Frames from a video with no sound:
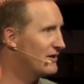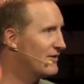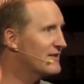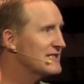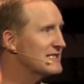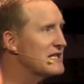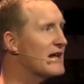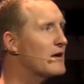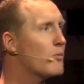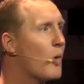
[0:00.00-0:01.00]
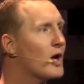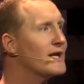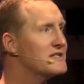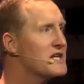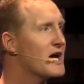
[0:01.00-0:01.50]
Right? This is not a one
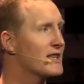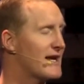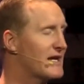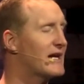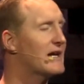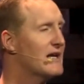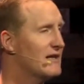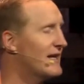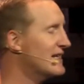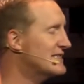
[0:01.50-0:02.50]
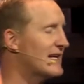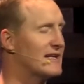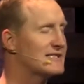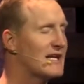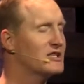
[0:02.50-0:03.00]
and done, like I said,
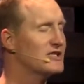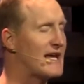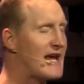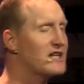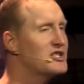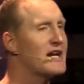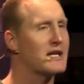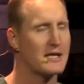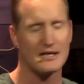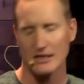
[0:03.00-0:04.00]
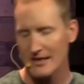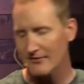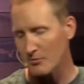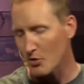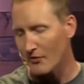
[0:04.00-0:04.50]
it's not just a handshake and then leave
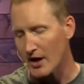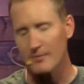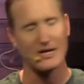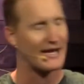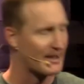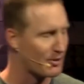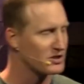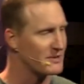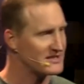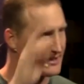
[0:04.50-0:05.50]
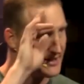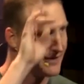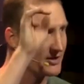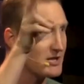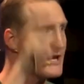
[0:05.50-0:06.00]
and move on and be like, I punched my ticket to
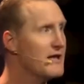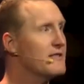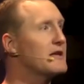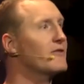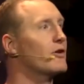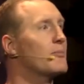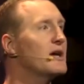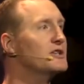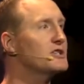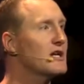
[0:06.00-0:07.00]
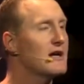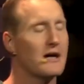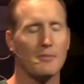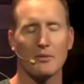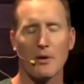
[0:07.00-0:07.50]
heaven. Thank you very much.
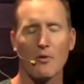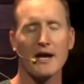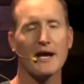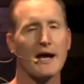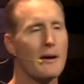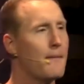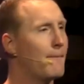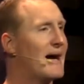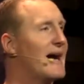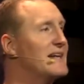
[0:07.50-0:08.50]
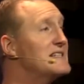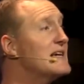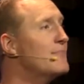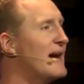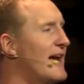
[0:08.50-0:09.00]
I'm on my way. My
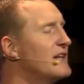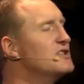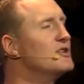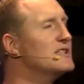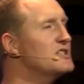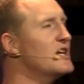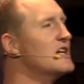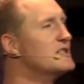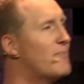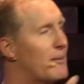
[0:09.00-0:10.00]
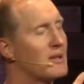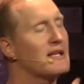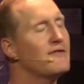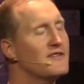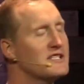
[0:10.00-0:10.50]
idea, my attitude has changed. My
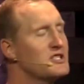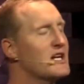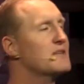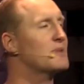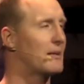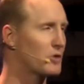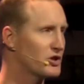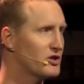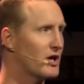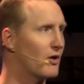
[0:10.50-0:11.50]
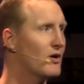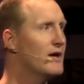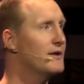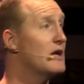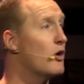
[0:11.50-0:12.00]
belief has changed, but I'm good to go.
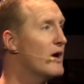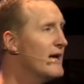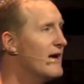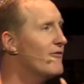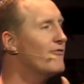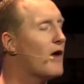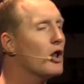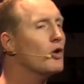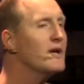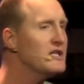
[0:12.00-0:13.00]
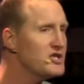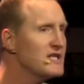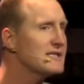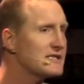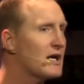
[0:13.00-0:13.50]
No, following
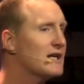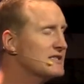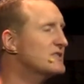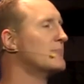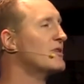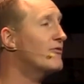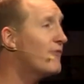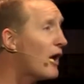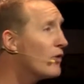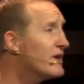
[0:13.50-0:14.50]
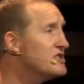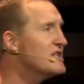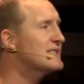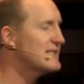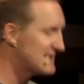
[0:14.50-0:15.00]
Jesus costs you something. Following
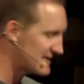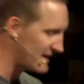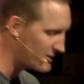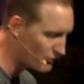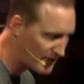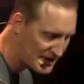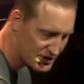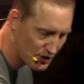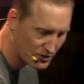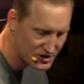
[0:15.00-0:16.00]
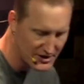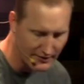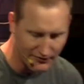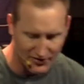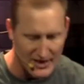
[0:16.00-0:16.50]
Jesus is a directional
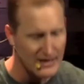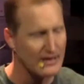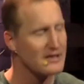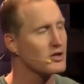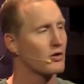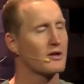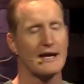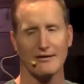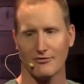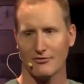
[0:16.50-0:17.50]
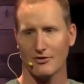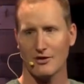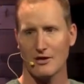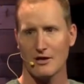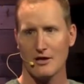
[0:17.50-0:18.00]
shift in your life
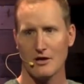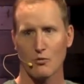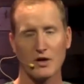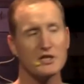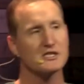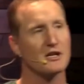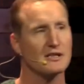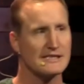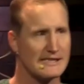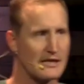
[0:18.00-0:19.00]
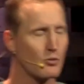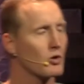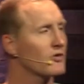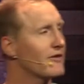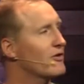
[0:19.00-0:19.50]
where you start to see the
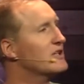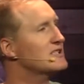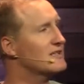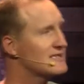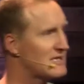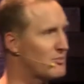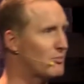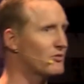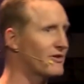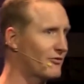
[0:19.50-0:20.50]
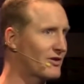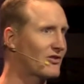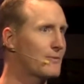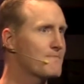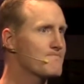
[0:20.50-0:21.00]
world different. You start to see people different
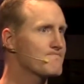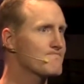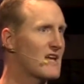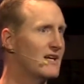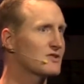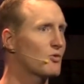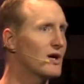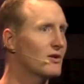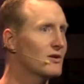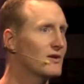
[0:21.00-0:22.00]
as well.